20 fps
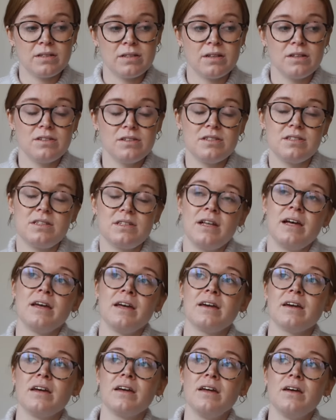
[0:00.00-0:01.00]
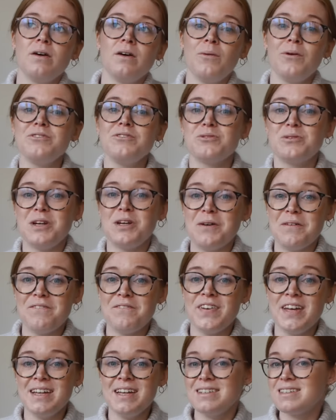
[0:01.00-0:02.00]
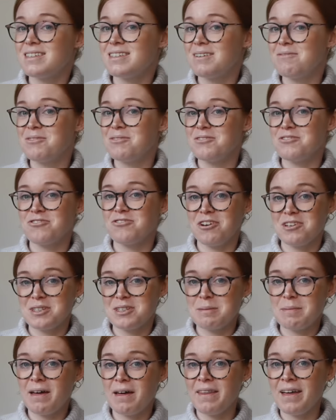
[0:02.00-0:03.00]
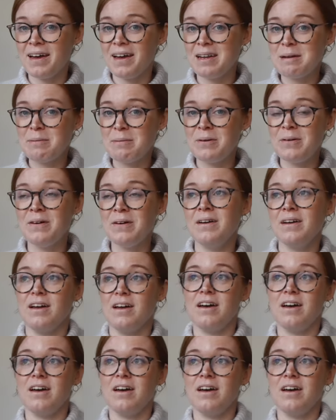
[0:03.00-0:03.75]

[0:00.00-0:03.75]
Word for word: I can just like, once we know it fits and I'm not stressing about that anymore,